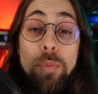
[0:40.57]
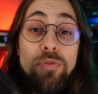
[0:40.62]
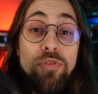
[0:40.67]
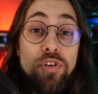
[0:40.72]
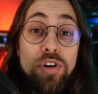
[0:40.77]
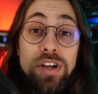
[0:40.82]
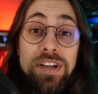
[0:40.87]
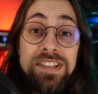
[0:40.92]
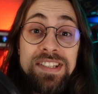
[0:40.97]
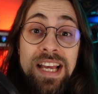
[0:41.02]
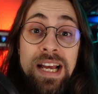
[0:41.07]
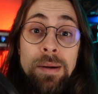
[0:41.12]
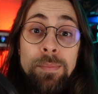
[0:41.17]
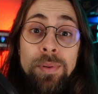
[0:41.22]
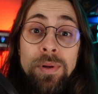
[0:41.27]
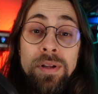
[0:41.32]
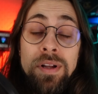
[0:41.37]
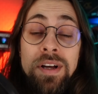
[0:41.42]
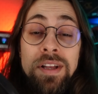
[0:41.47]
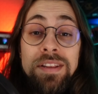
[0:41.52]
for
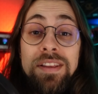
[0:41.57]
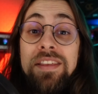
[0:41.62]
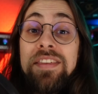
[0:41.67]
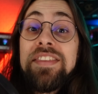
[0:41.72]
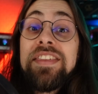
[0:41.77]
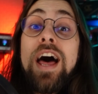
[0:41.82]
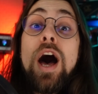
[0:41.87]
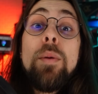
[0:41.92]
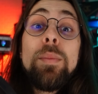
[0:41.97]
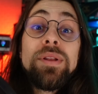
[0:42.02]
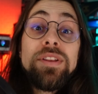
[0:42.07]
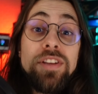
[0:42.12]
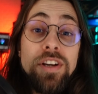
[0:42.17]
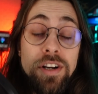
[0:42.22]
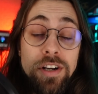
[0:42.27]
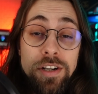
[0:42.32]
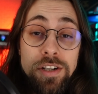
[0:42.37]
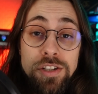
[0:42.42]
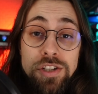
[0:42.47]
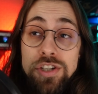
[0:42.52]
example, the
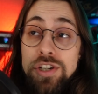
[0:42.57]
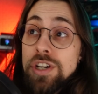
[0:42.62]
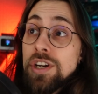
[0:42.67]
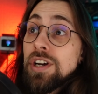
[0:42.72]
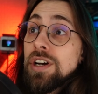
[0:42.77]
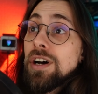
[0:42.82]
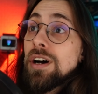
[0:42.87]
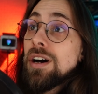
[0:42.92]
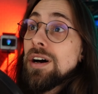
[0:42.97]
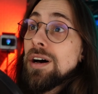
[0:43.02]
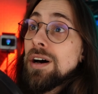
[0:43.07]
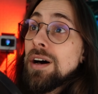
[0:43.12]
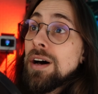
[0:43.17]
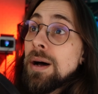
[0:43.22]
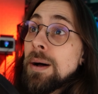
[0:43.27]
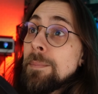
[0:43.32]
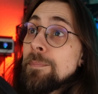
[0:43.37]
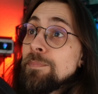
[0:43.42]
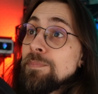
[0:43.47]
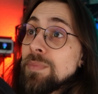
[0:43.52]
Thaumaturge,
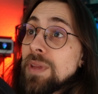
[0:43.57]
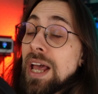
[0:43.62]
um,